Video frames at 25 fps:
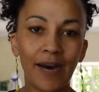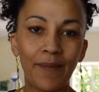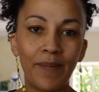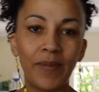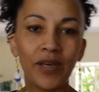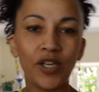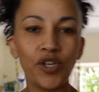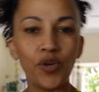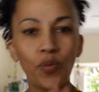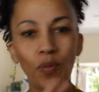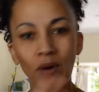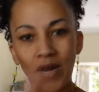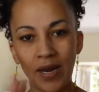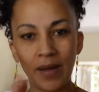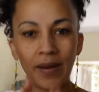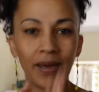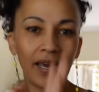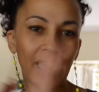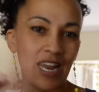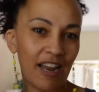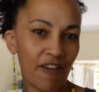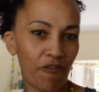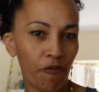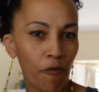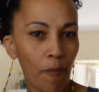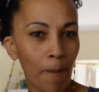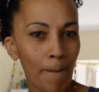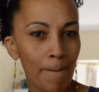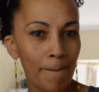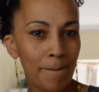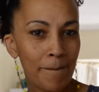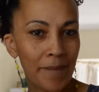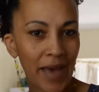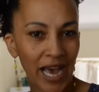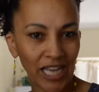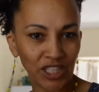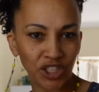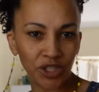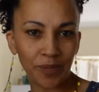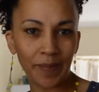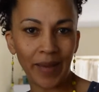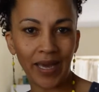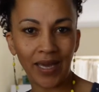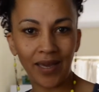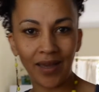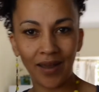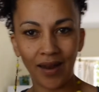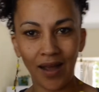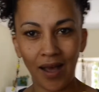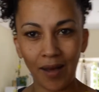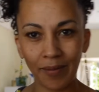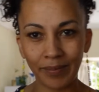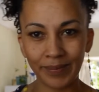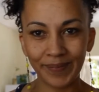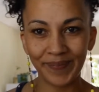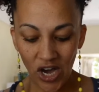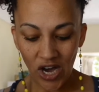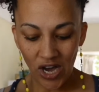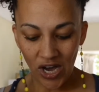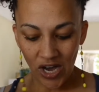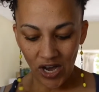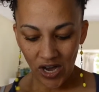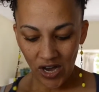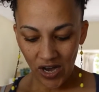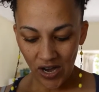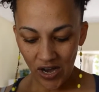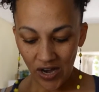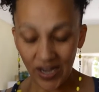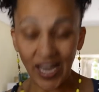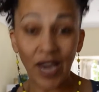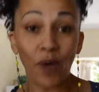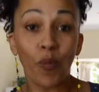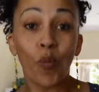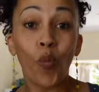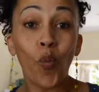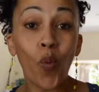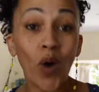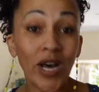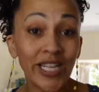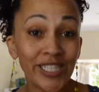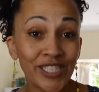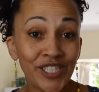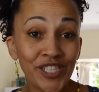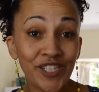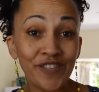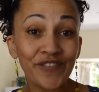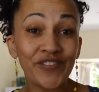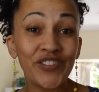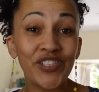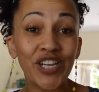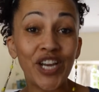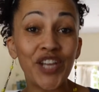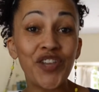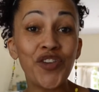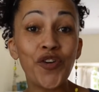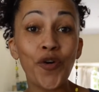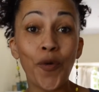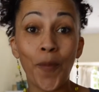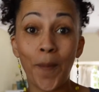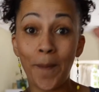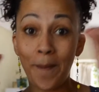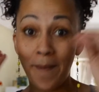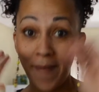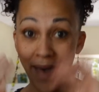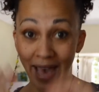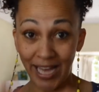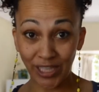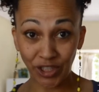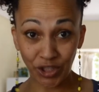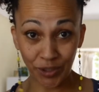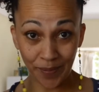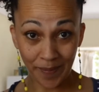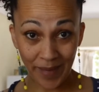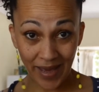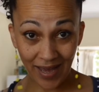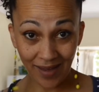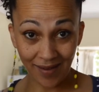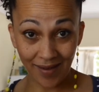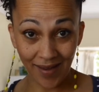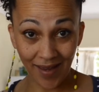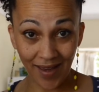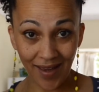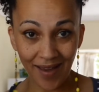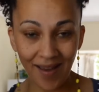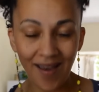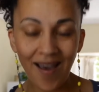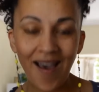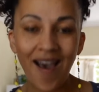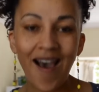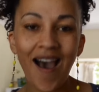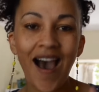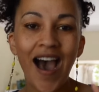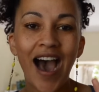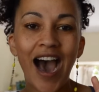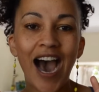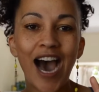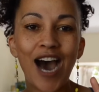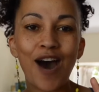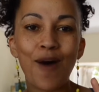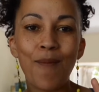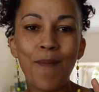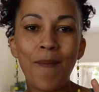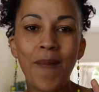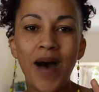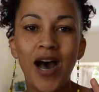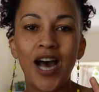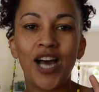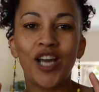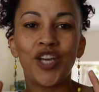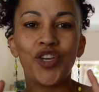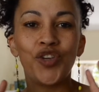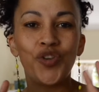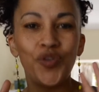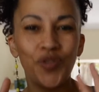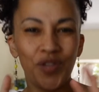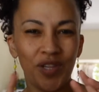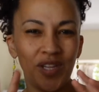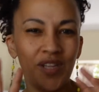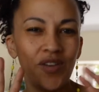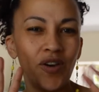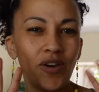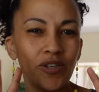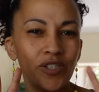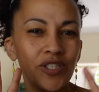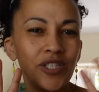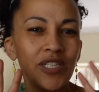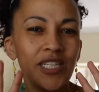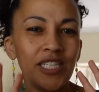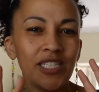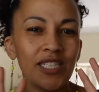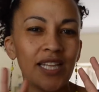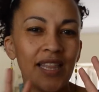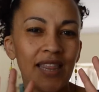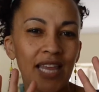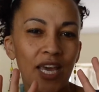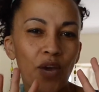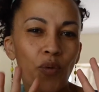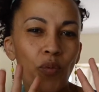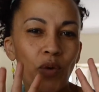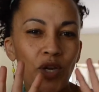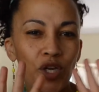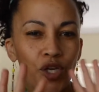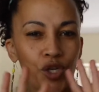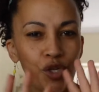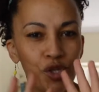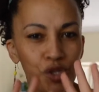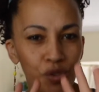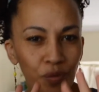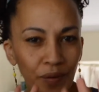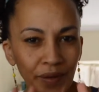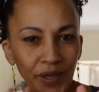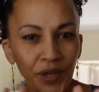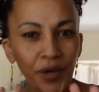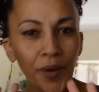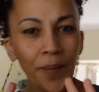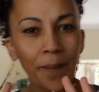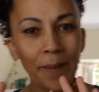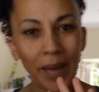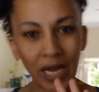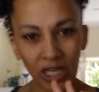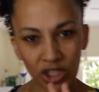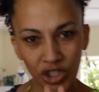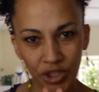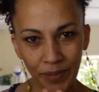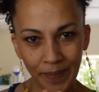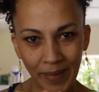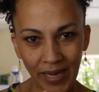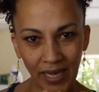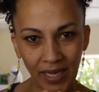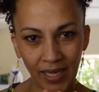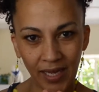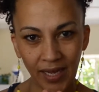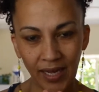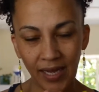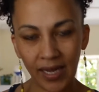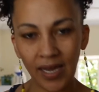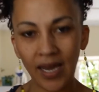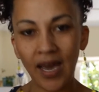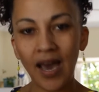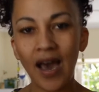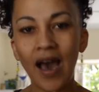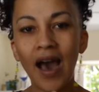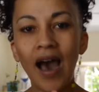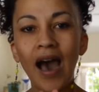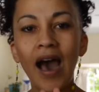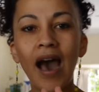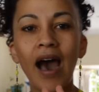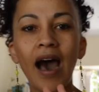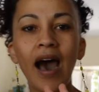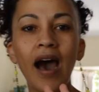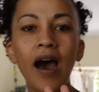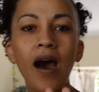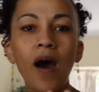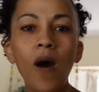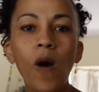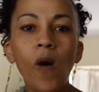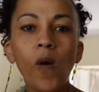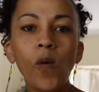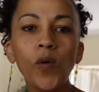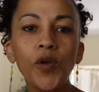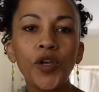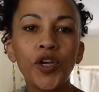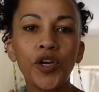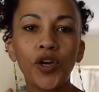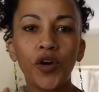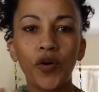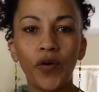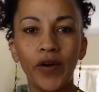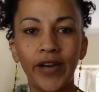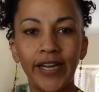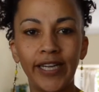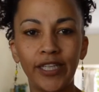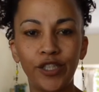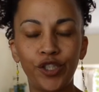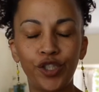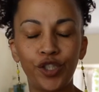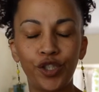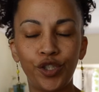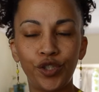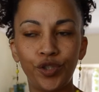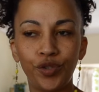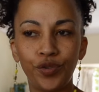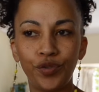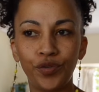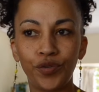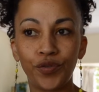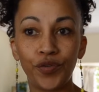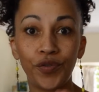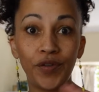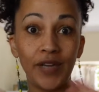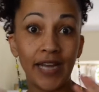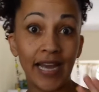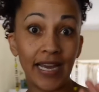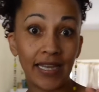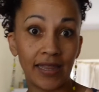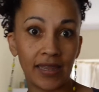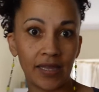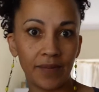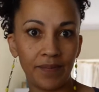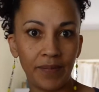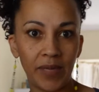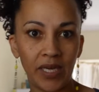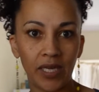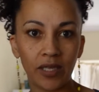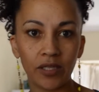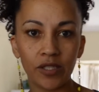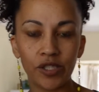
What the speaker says: You want to kind of match make it up. Okay, once you've done your matchmaking, you also need to think, when you're doing your matchmaking, how you're going to create the meal.